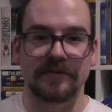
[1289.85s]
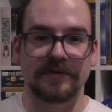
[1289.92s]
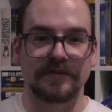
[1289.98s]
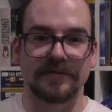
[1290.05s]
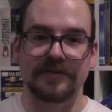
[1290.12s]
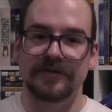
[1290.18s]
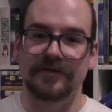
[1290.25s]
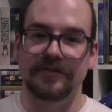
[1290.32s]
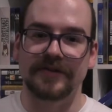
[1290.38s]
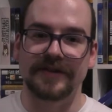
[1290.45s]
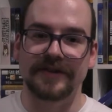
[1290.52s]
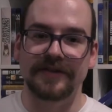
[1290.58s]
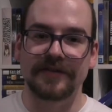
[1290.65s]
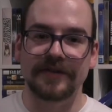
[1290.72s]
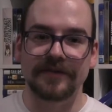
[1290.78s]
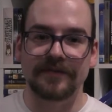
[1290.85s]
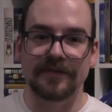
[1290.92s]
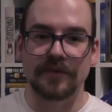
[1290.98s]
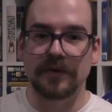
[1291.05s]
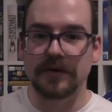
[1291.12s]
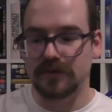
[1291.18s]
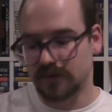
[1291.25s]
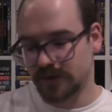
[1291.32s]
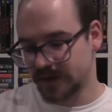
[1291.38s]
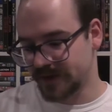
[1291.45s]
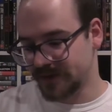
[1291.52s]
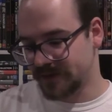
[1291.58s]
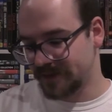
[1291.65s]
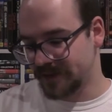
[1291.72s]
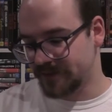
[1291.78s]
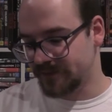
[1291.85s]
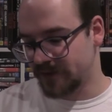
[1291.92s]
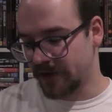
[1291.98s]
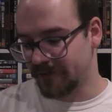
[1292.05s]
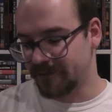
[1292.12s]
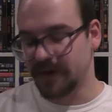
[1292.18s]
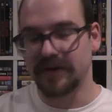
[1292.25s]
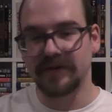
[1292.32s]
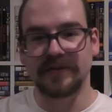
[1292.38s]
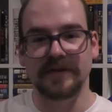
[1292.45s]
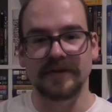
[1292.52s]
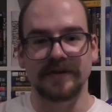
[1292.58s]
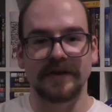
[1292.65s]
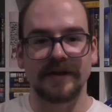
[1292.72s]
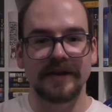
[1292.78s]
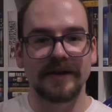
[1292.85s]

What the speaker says: on a Criterion for it, or I could just spend $5 and